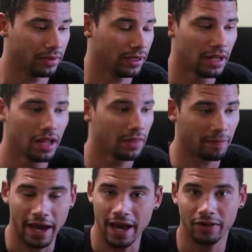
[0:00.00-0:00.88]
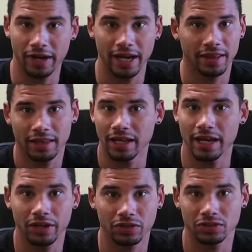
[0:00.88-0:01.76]
But the battery, the
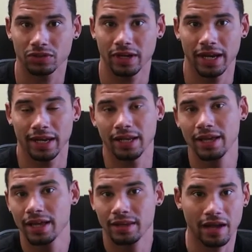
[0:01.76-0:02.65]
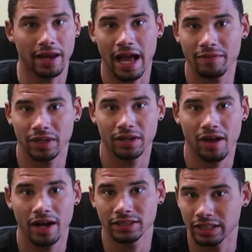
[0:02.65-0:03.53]
90Hz screen, not having a
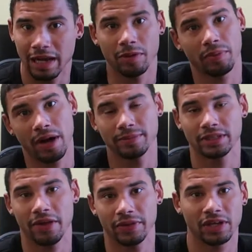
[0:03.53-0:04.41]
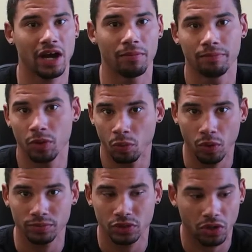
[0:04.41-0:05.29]
notch, the camera pops out of the top, the
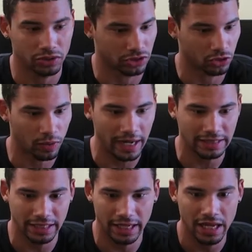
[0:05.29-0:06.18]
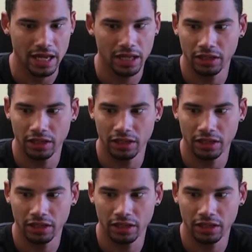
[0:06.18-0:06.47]
warp charge is crazy.